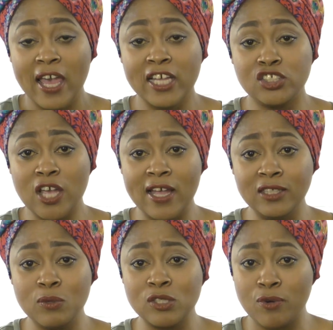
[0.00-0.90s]
A
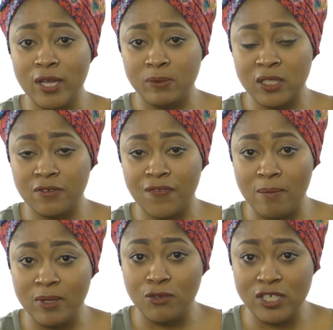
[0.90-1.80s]
child was raped at a
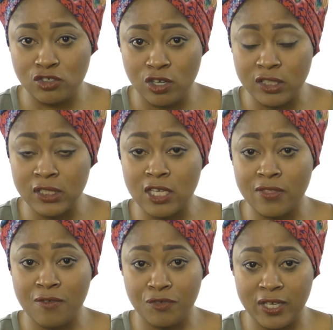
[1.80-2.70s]
family restaurant in
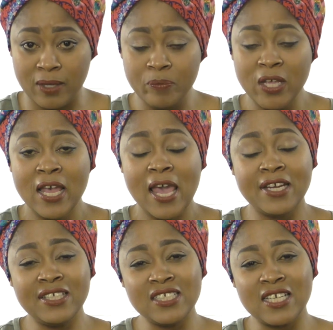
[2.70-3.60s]
South Africa,
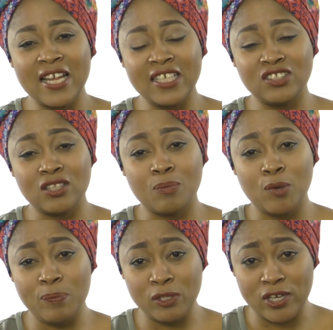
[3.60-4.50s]
and it is alleged that the
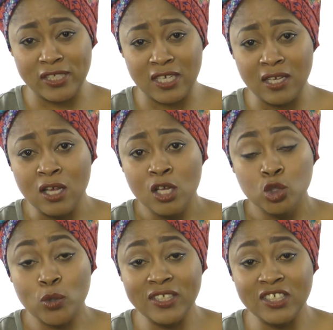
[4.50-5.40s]
perpetrator,
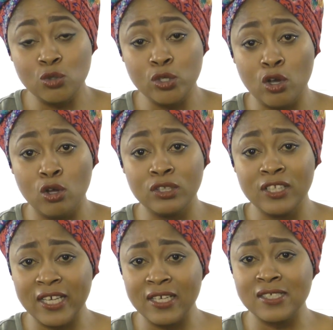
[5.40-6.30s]
22-year-old
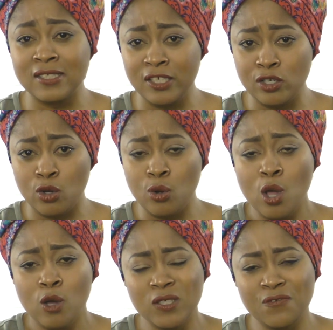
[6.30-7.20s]
Nicholas Ninow,
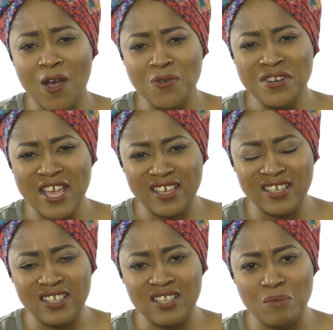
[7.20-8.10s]
was found
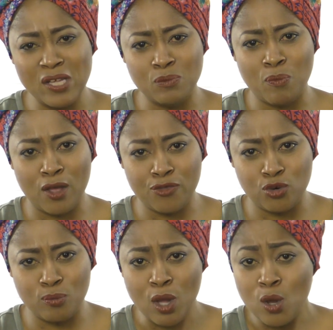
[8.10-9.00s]
naked in the men's
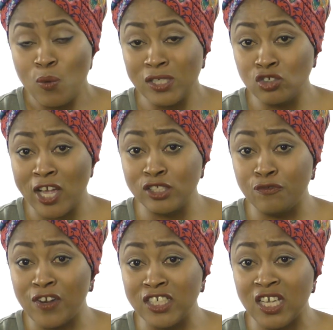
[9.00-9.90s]
bathroom whilst trying to
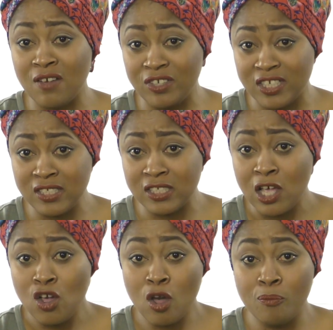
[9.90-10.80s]
flush evidence
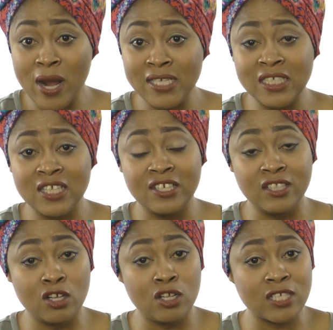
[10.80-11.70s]
comprising the
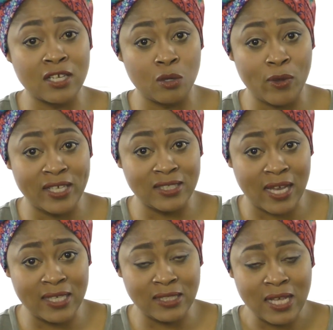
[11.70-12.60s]
little girl's underwear and
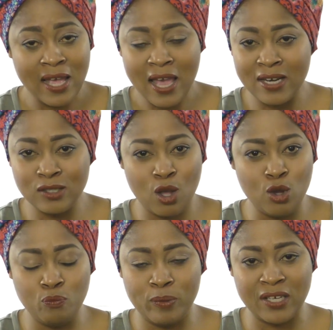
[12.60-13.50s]
tights and his
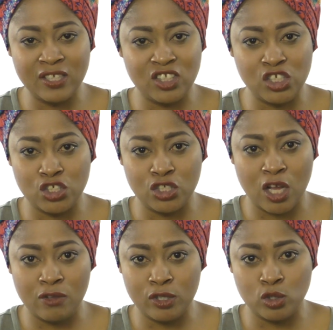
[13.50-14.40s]
own bloody t-shirt
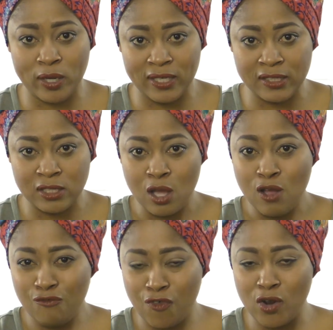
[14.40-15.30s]
down the toilet
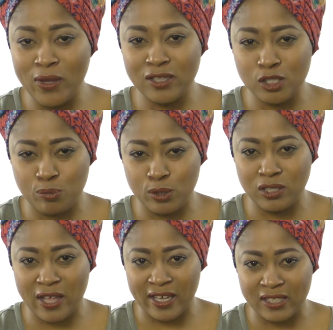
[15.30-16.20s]
following this
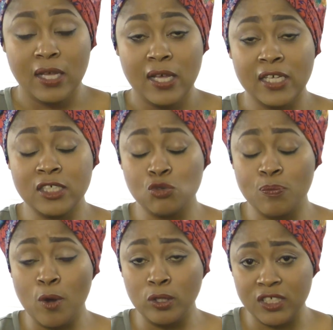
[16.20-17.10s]
brutal act. It is
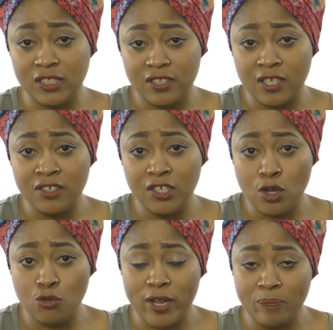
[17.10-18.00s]
reported that
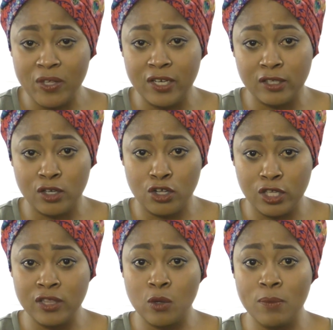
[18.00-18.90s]
Ninow raped the little girl
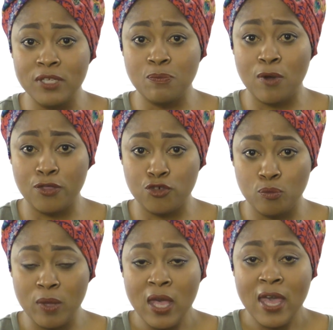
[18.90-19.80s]
in the women's
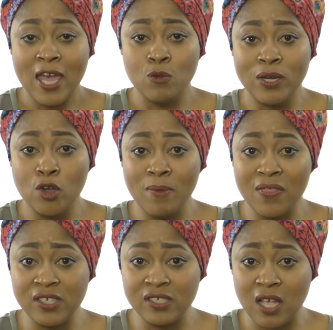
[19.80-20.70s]
bathroom, and when her
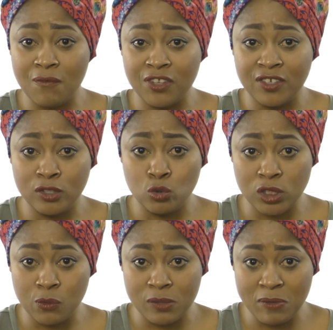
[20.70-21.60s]
mother discovered that her
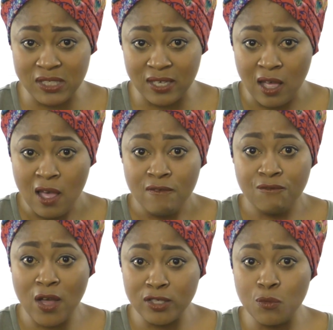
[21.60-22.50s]
daughter was missing,
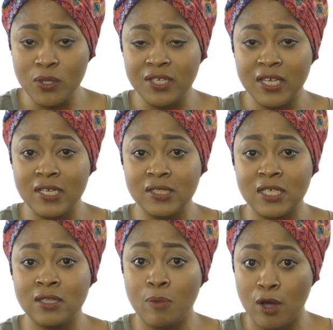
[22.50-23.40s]
found her with Nicholas
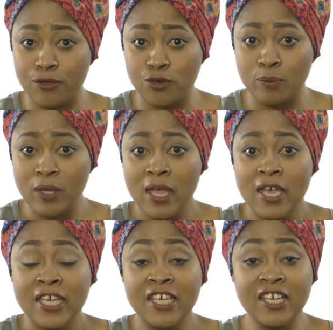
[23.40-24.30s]
in the bathroom.
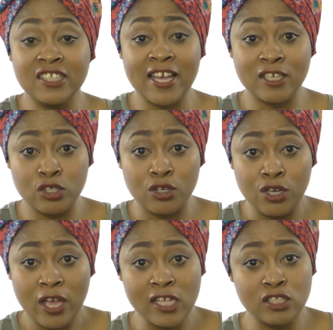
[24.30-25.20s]
He attacked her
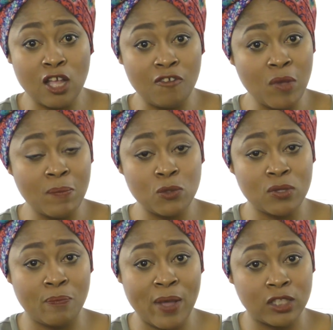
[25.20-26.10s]
and staff members with
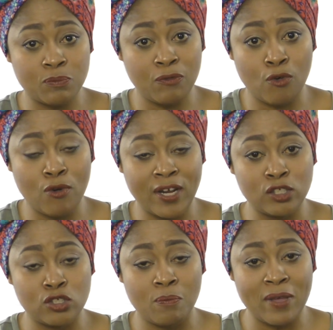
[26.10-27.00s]
a belt before running
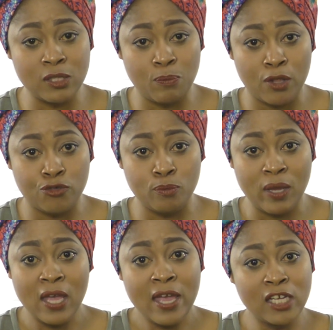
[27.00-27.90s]
to the men's bathroom
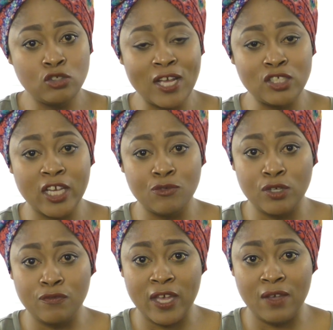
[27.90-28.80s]
and tried to get
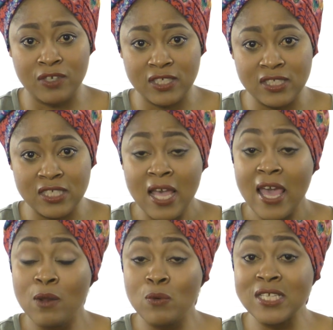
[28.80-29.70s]
rid of the evidence,
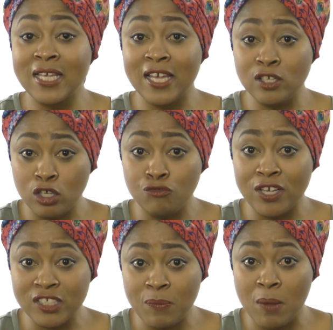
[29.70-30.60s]
and was again
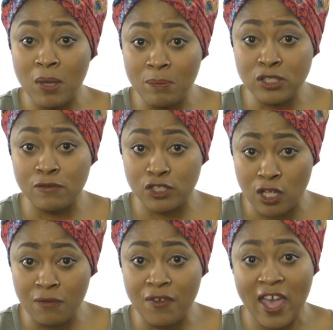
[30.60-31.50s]
confronted by members of
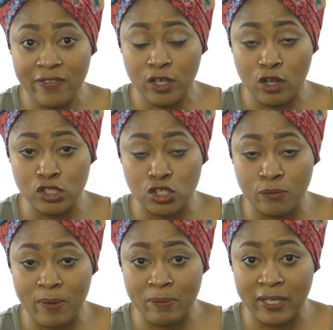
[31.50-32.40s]
staff and the
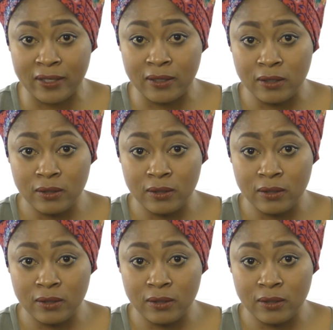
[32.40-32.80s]
concerned public.